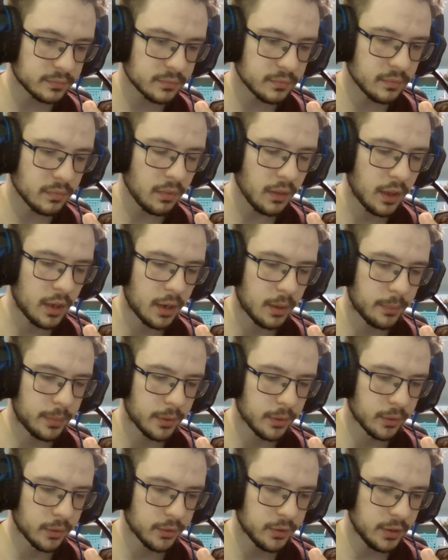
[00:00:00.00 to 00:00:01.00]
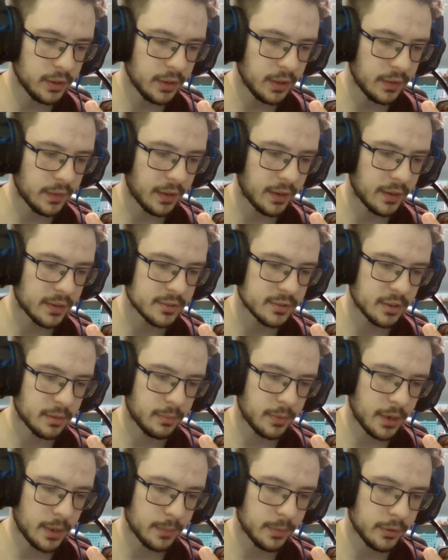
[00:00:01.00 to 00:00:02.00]
an ability that isn't a mana
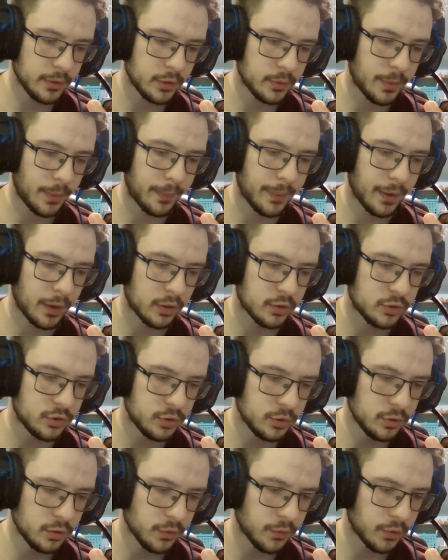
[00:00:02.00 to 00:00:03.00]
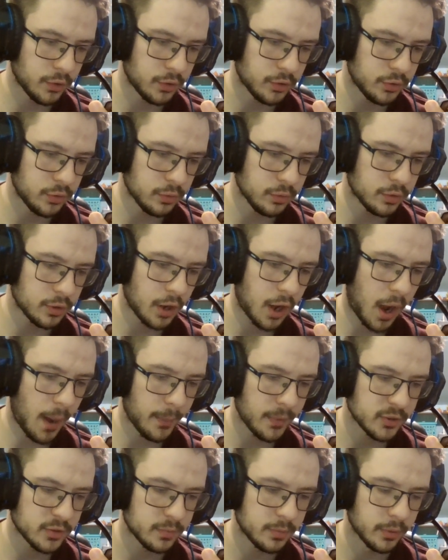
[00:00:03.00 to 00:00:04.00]
ability, you may pay 2. If you do, copy
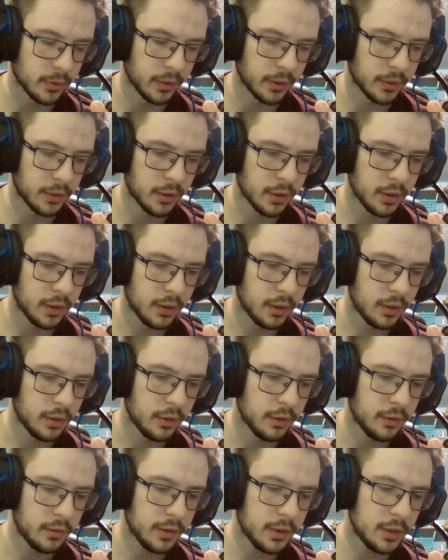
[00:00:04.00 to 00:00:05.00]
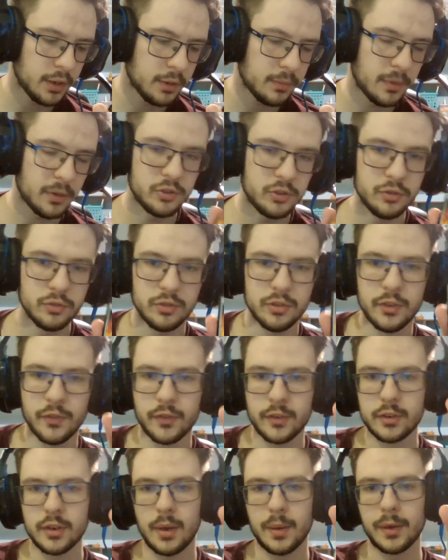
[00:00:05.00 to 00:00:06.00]
this ability. You may choose a different
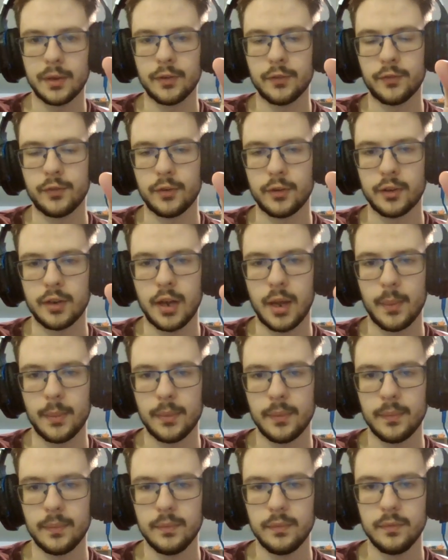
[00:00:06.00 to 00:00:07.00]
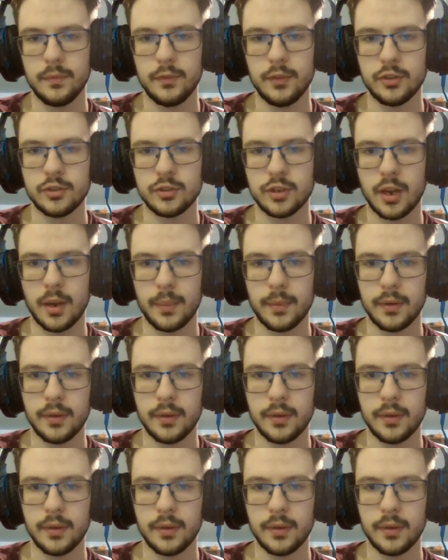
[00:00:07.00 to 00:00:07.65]
target for each copy.